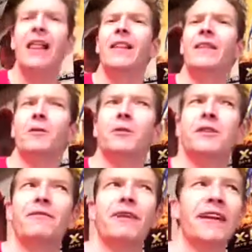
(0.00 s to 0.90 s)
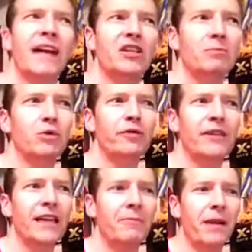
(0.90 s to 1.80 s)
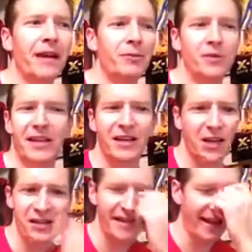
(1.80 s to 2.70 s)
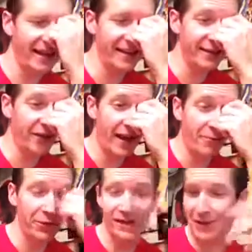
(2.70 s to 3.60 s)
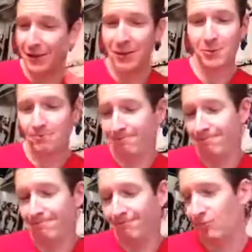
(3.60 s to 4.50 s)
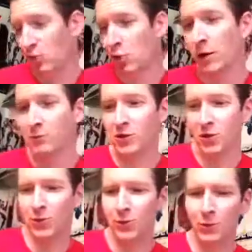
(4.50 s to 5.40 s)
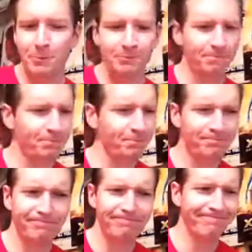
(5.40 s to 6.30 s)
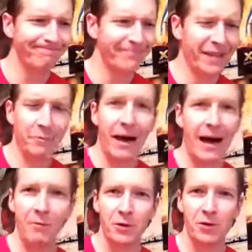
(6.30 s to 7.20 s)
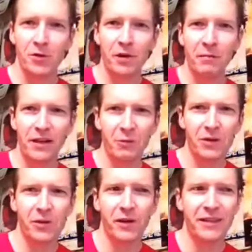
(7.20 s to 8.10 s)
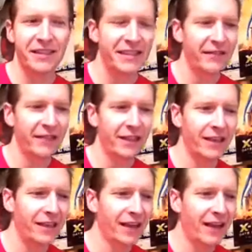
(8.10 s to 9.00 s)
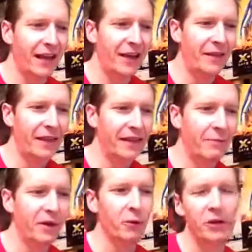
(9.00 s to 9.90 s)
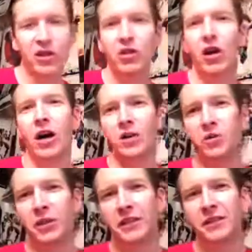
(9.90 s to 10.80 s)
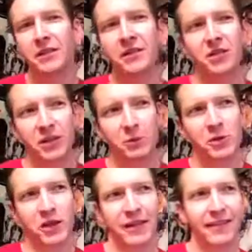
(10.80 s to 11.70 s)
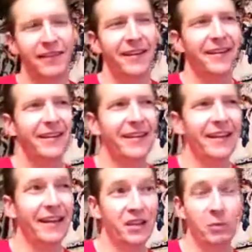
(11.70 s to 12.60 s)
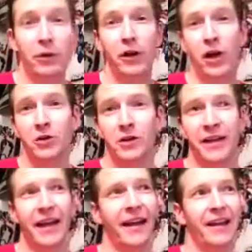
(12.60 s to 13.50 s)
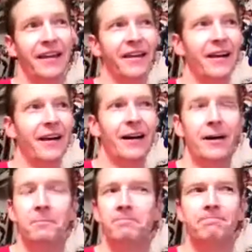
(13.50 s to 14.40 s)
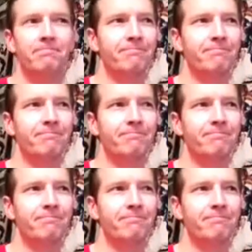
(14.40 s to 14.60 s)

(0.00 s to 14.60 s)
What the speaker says: There was a vacation movie they made. It was like Cousin Eddie's family's trip to the Bahamas or something. It went straight to TV. I think the original Audrey, she was in it, and she played Audrey, and I